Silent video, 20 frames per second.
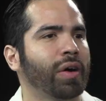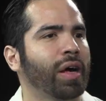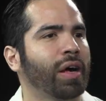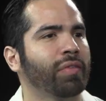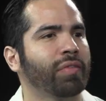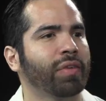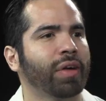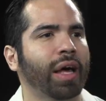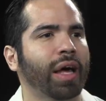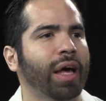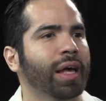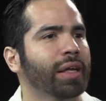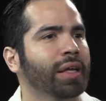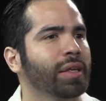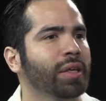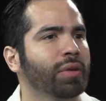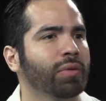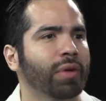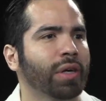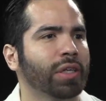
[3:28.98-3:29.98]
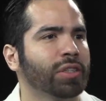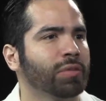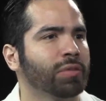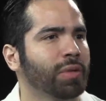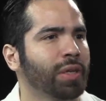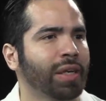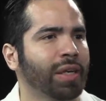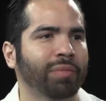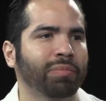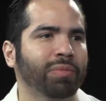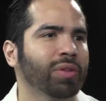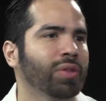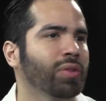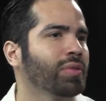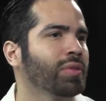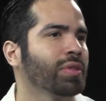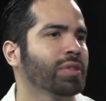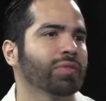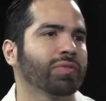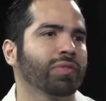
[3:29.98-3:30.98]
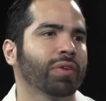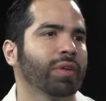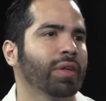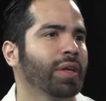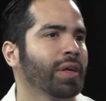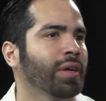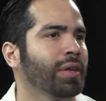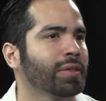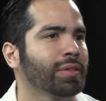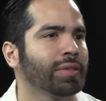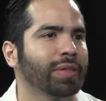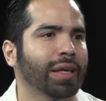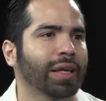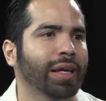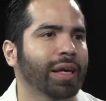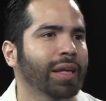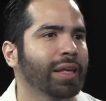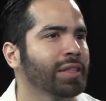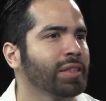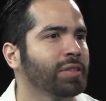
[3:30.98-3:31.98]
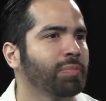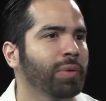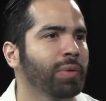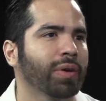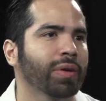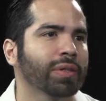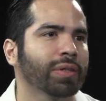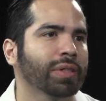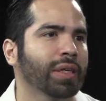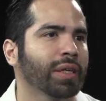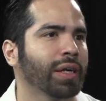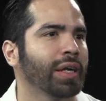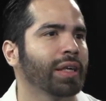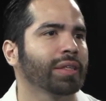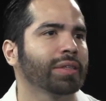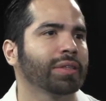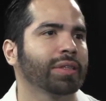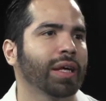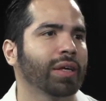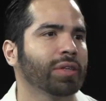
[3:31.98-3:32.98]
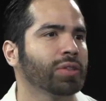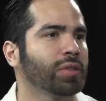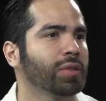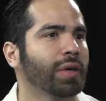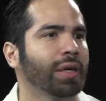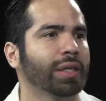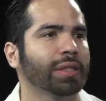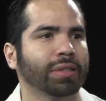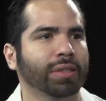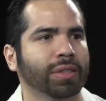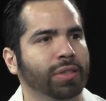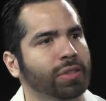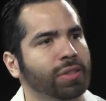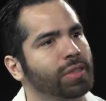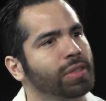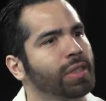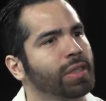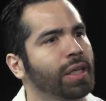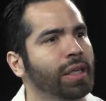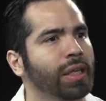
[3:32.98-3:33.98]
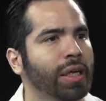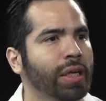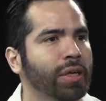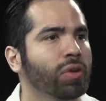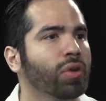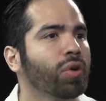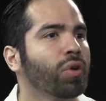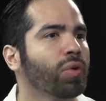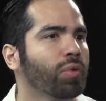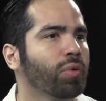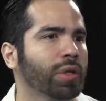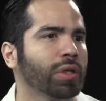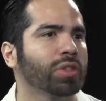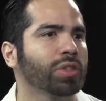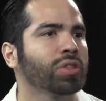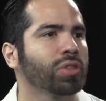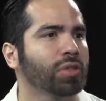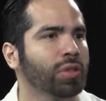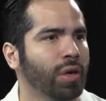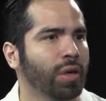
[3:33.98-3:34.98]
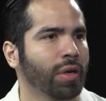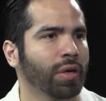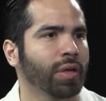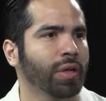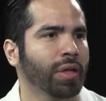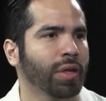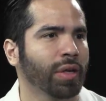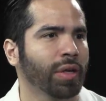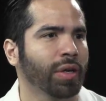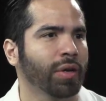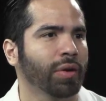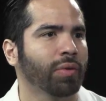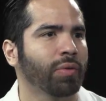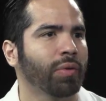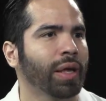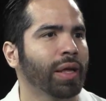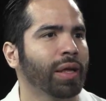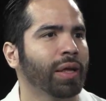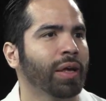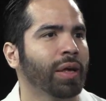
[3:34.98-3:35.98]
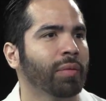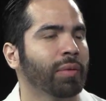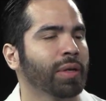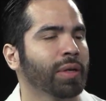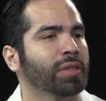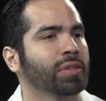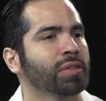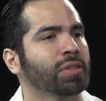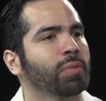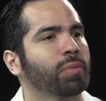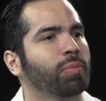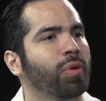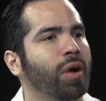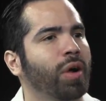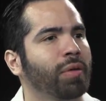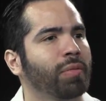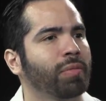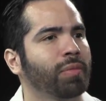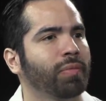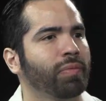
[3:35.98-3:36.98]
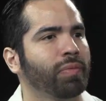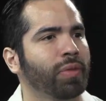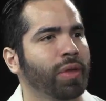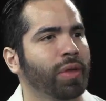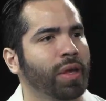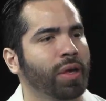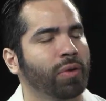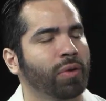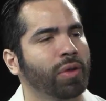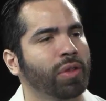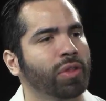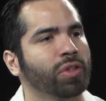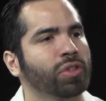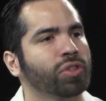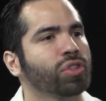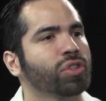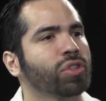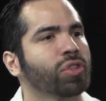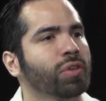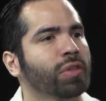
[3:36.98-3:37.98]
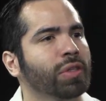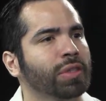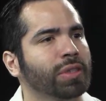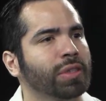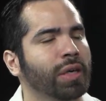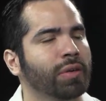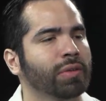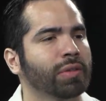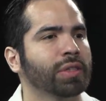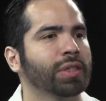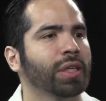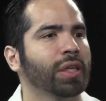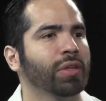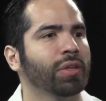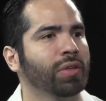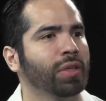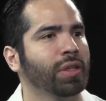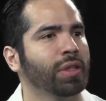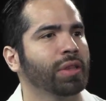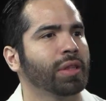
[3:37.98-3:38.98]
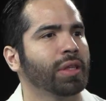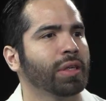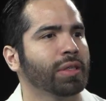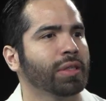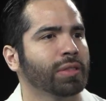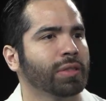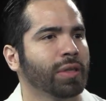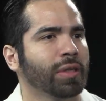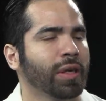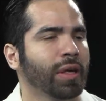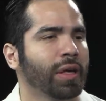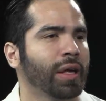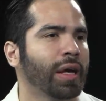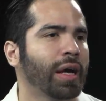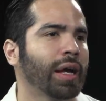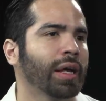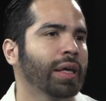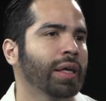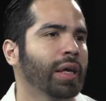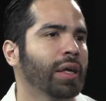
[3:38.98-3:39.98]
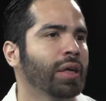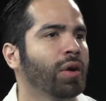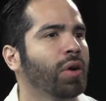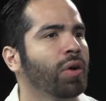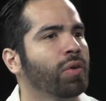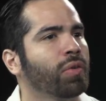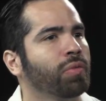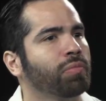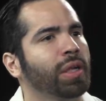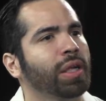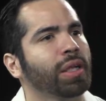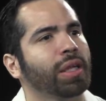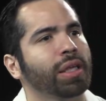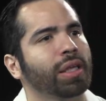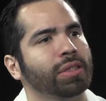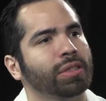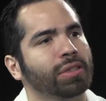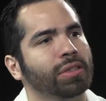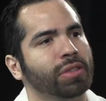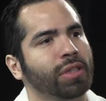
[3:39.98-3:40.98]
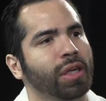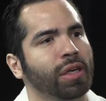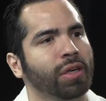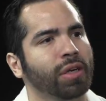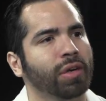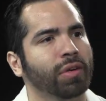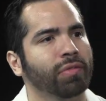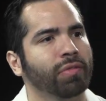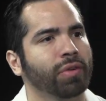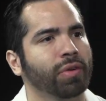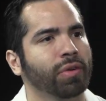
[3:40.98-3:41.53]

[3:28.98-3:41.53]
an acne regimen, and I've been doing this for years. I got experience. I got it down to I see your skin, I know where to start, right? But here's the problem. With insurance, I would say you need this. I get, medication's not covered.